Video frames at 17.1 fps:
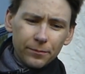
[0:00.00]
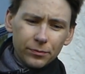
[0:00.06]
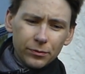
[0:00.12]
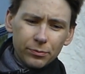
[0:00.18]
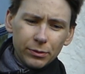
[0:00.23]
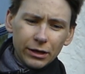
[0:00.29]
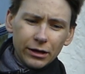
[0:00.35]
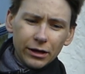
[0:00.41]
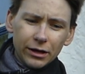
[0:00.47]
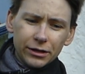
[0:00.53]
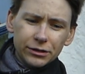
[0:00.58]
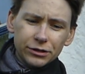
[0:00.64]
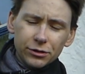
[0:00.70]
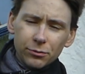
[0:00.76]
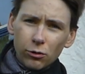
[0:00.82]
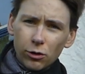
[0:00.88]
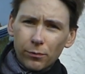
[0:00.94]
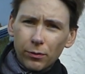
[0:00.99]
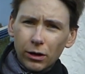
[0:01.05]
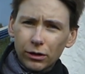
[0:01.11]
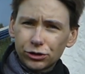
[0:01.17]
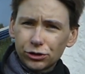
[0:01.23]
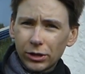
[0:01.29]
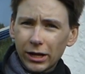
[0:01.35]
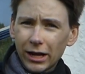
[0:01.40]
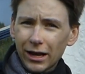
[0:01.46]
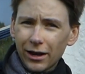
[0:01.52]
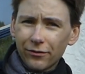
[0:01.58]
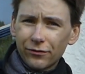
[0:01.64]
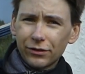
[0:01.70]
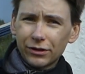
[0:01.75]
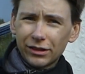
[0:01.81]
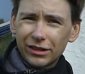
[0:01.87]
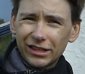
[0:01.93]
because the more polish you have,
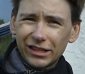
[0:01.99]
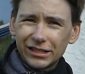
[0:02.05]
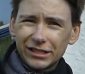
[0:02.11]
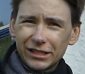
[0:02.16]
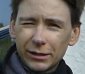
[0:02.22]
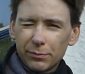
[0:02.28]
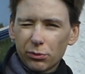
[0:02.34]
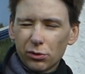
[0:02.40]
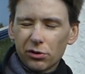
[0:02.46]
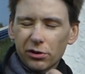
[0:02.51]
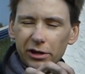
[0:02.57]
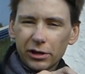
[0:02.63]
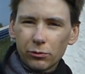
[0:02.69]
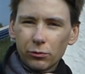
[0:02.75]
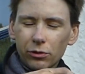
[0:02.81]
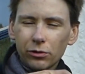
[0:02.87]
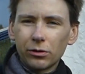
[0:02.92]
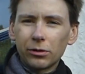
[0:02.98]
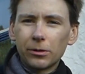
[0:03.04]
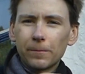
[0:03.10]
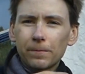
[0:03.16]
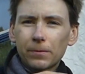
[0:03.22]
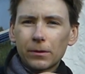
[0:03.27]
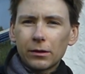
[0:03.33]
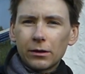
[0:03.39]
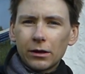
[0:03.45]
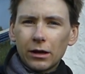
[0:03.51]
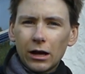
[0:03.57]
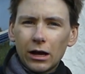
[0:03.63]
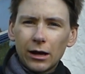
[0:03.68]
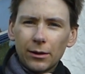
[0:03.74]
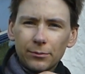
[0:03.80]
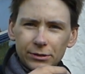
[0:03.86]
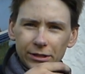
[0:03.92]
the deeper it will
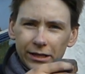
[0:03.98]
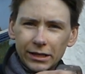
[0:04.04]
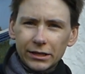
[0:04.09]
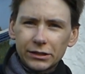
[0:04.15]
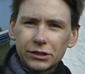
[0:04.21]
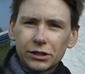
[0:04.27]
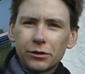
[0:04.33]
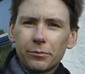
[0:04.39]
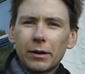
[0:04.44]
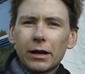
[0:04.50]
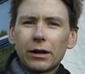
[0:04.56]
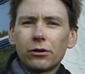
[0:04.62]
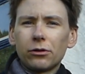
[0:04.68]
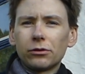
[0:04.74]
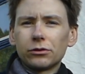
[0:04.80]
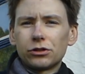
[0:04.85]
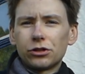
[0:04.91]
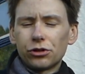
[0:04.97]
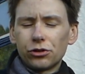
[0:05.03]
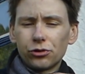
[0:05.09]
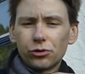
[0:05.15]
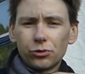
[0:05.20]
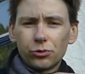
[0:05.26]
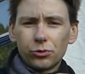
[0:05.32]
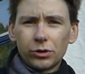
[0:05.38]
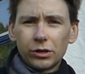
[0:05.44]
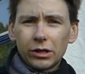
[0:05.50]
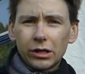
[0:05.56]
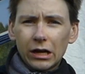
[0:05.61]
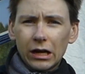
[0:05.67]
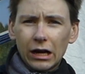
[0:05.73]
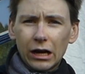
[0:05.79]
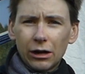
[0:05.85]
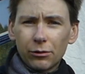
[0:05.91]
dig into the metal to
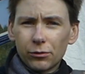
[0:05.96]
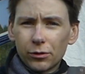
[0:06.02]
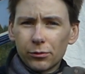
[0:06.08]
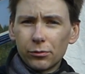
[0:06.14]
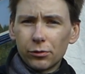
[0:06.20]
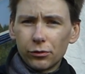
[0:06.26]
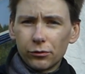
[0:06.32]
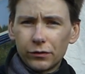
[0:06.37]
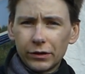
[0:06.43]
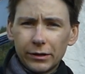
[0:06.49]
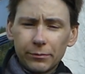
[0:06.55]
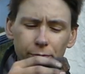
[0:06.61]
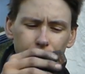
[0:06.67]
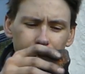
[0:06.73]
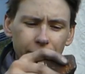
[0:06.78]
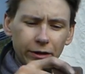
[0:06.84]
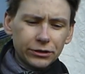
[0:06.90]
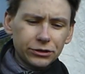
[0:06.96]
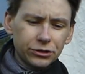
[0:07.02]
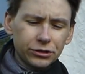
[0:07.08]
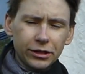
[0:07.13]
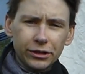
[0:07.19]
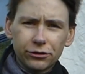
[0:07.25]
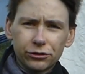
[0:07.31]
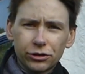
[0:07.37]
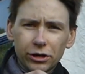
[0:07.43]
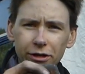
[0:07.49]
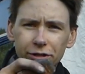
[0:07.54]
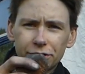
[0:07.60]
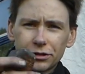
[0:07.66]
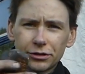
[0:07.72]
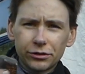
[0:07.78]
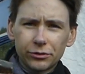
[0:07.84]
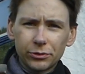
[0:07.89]
remove imperfections that you're trying
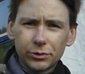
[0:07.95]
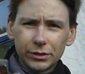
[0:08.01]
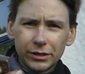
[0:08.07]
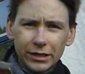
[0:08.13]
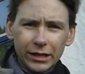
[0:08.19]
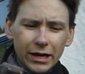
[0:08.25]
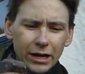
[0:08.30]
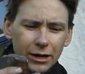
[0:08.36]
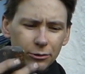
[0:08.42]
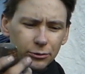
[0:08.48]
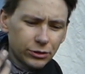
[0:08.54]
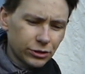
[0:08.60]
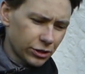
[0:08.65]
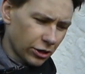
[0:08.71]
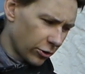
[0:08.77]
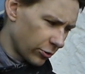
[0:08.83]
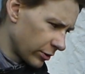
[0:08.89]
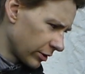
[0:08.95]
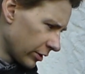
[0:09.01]
to get out. So